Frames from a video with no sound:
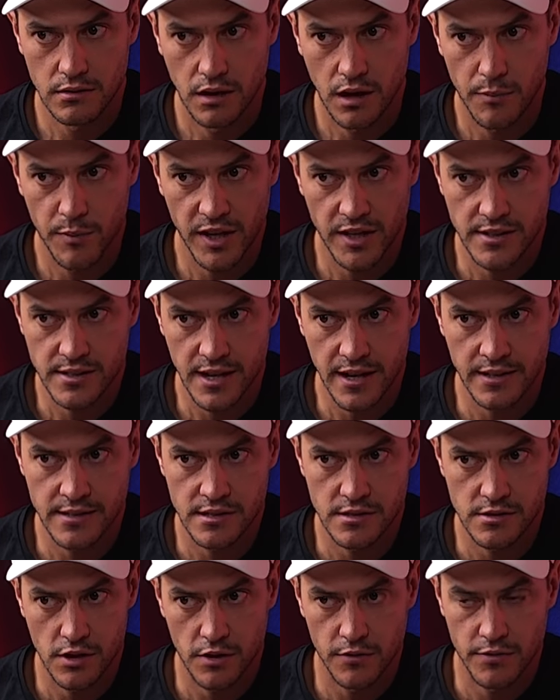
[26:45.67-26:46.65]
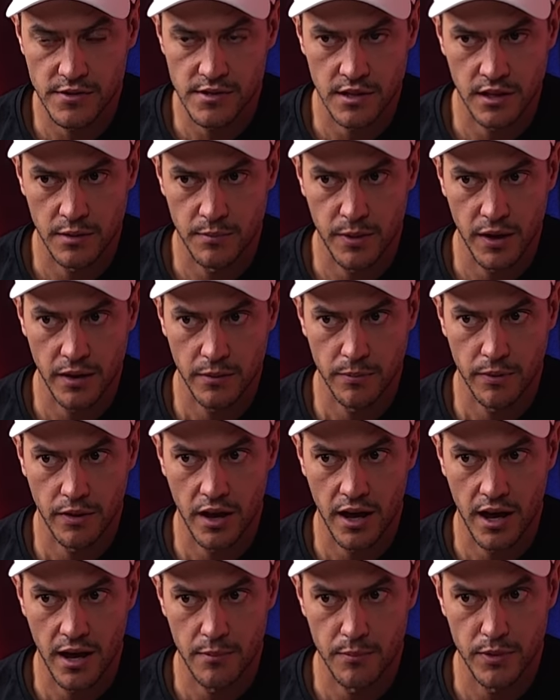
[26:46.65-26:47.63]
I mean, mm. Tex is obviously a better
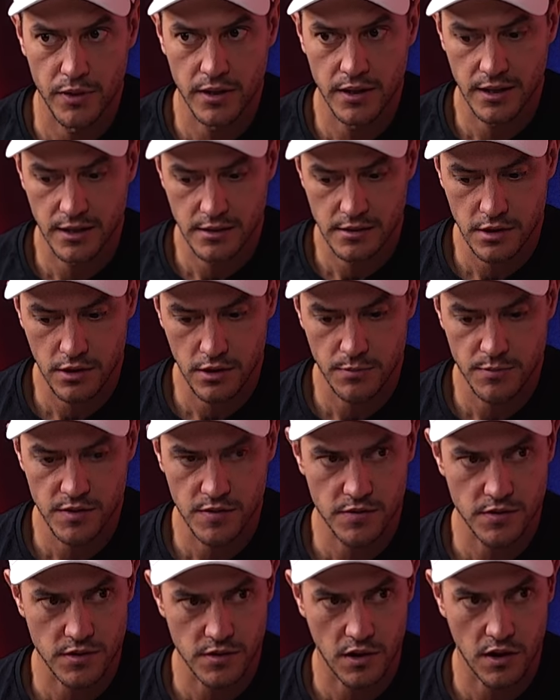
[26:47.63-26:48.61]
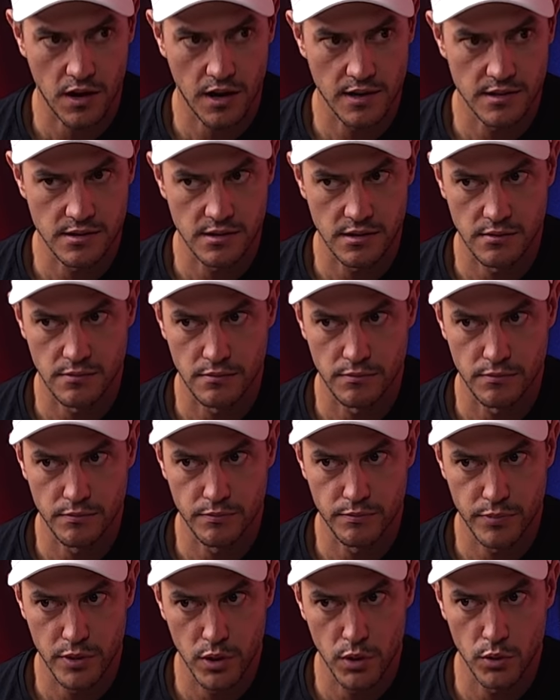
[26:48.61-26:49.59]
player, but in terms of size and
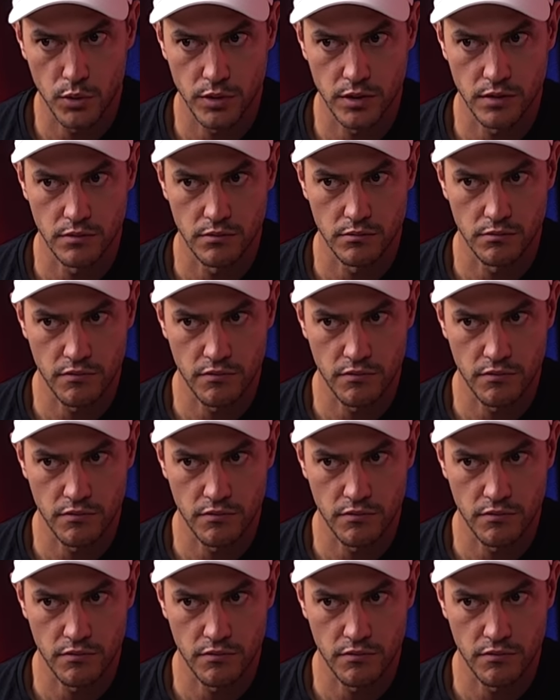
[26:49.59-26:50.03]
build and